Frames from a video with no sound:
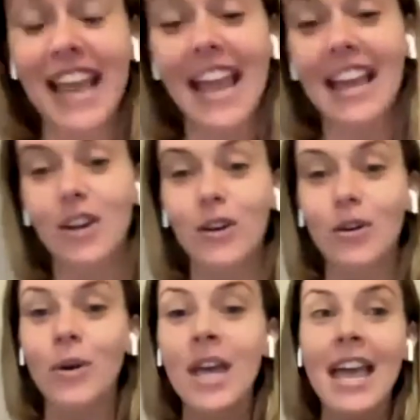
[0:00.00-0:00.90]
with Dan,
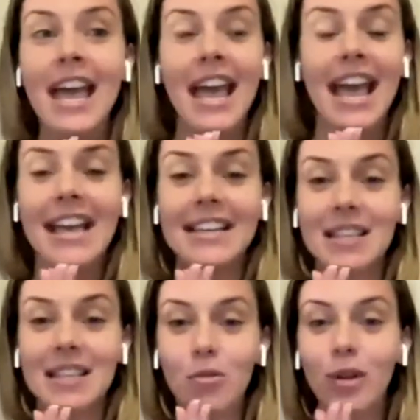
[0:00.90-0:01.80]
who
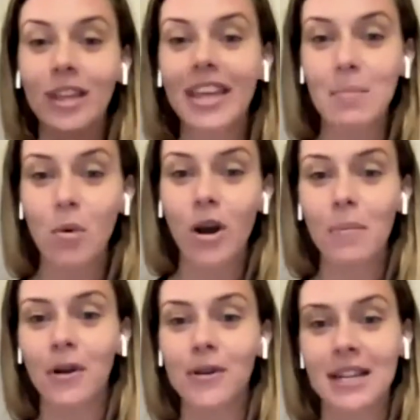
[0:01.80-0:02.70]
is a really
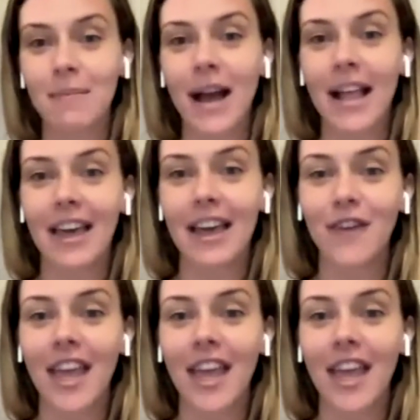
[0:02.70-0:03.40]
important person in my life.